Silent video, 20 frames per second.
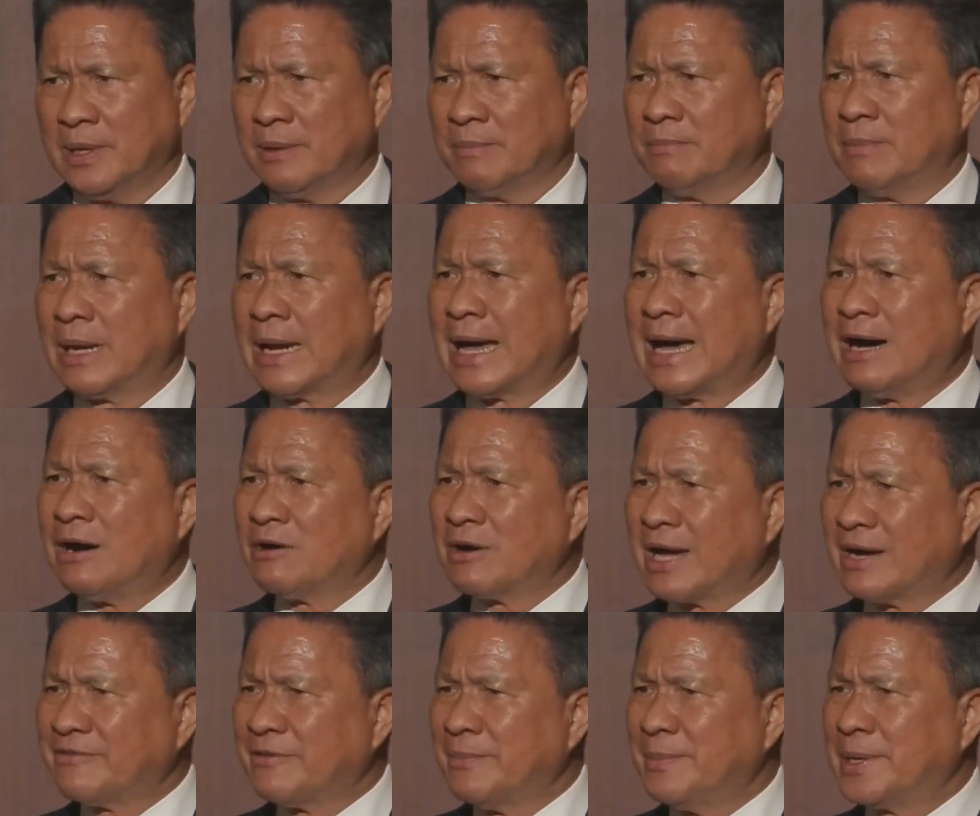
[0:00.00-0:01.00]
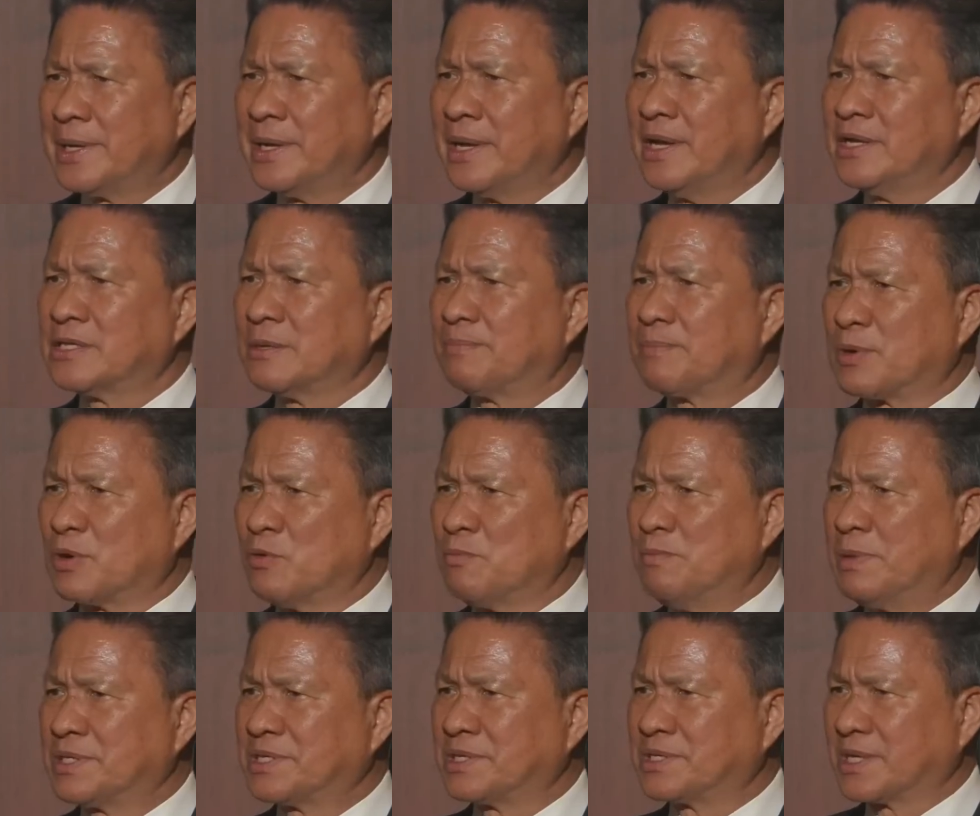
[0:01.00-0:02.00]
But our government is a
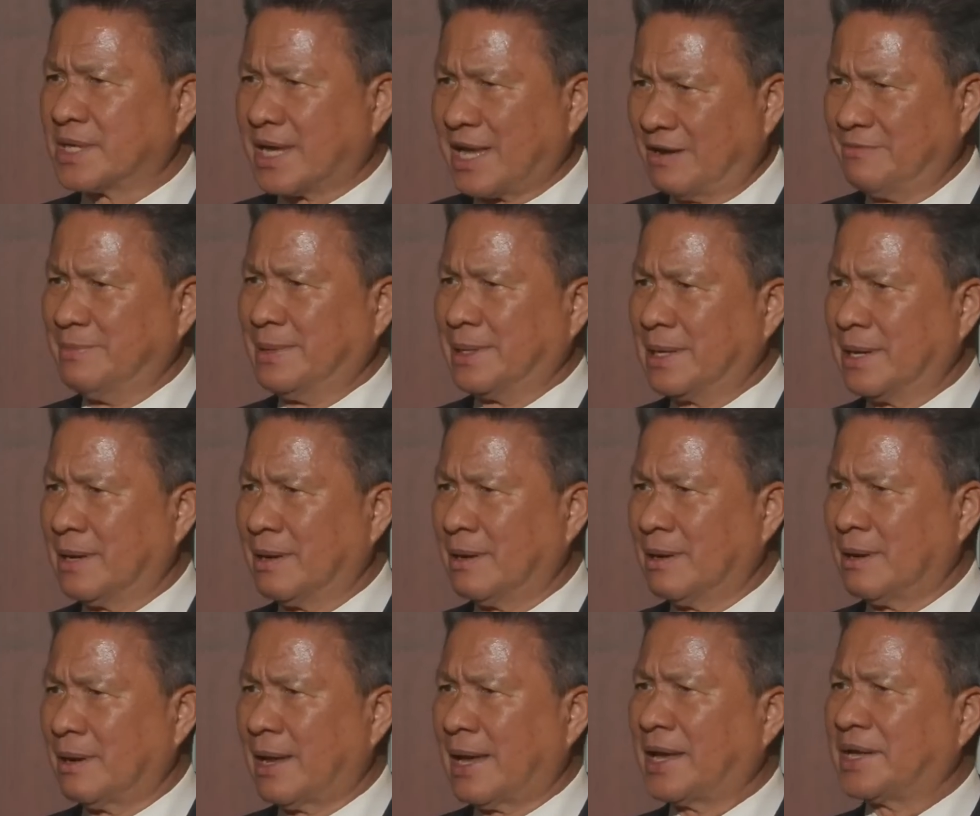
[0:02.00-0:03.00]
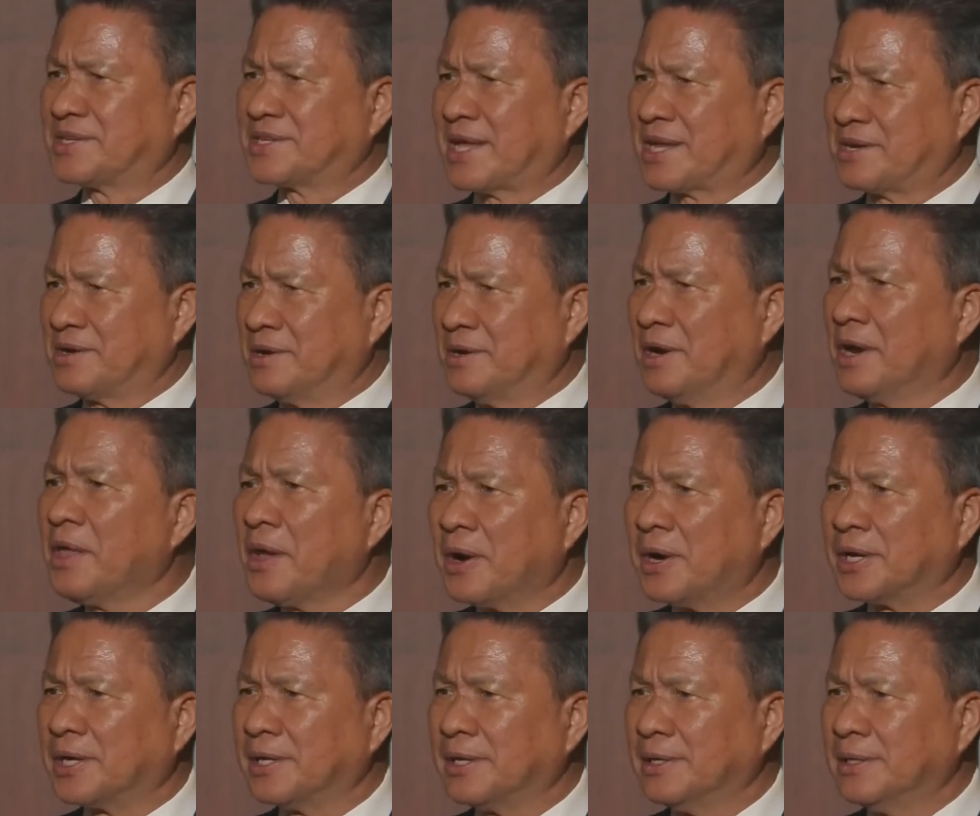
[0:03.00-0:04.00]
pro-business government. Like I said early
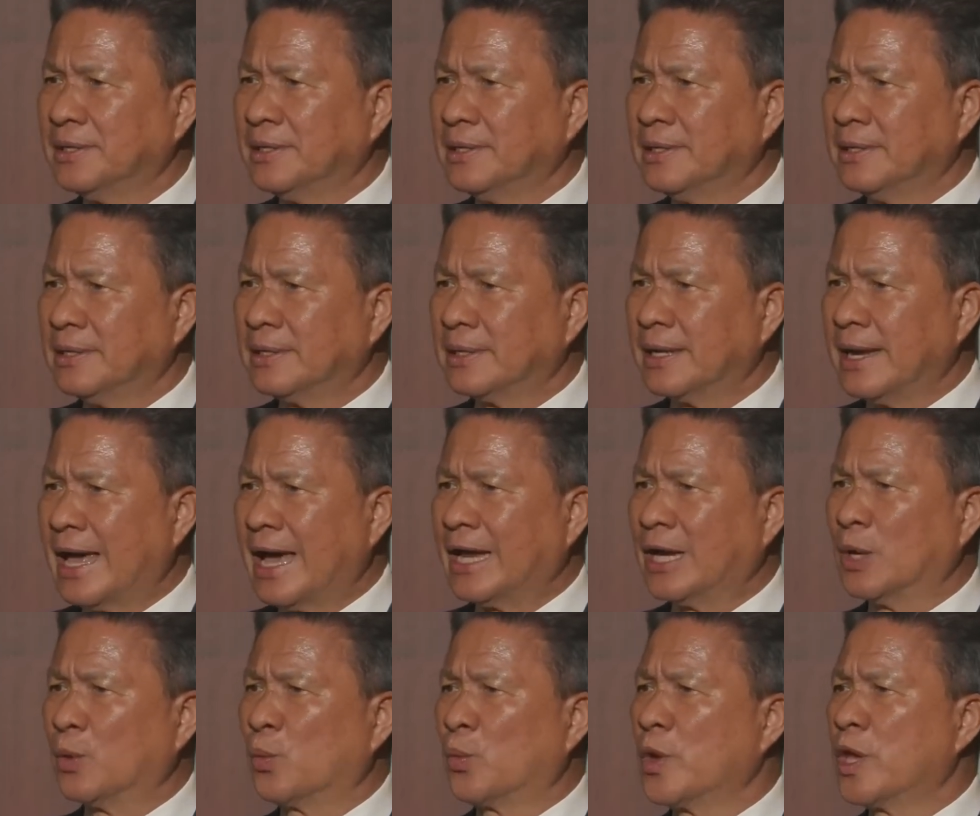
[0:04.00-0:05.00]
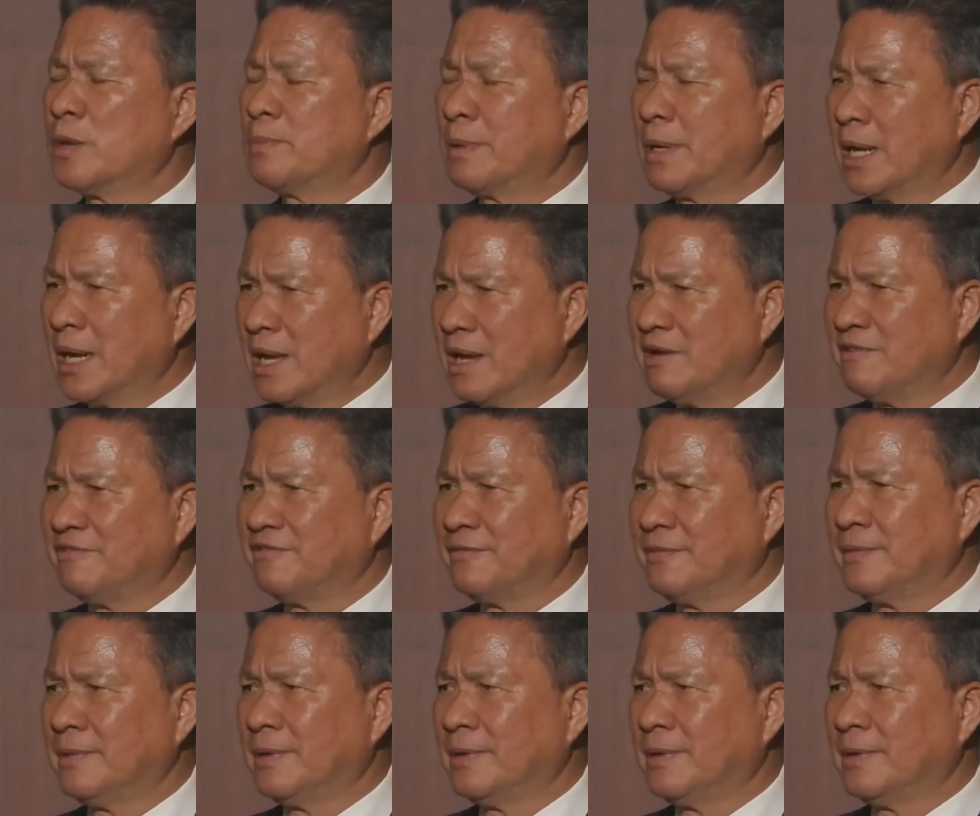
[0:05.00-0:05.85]
on, that we believe